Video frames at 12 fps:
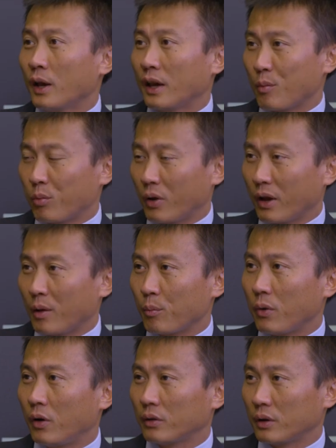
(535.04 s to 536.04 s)
can play an
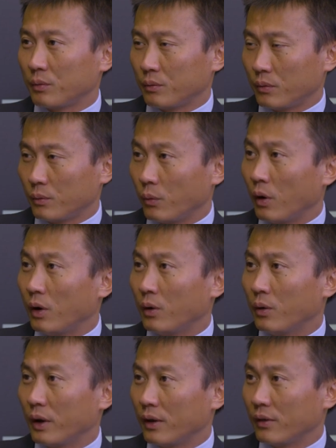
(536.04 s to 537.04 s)
important
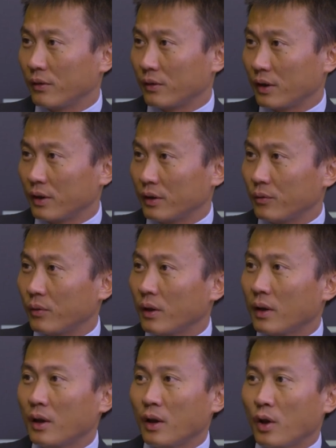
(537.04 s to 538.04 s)
role is
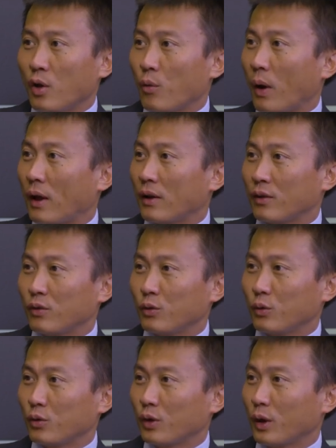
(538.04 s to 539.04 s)
whether it's
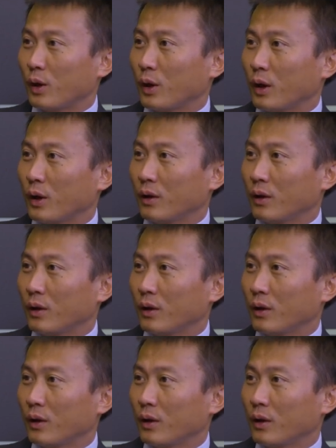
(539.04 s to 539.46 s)
using